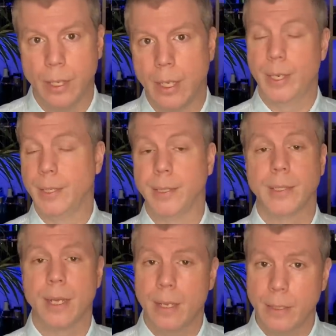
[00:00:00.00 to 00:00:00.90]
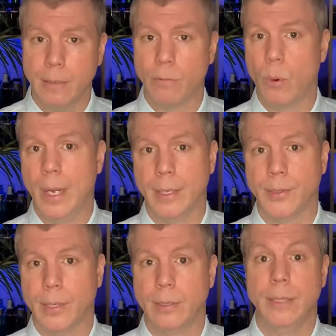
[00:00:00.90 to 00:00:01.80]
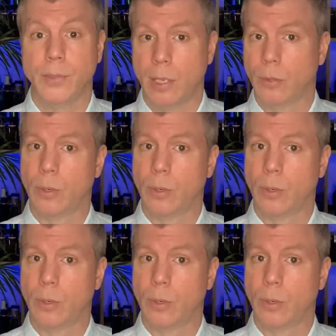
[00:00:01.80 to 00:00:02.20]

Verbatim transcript: created a ton of YSL Yves Saint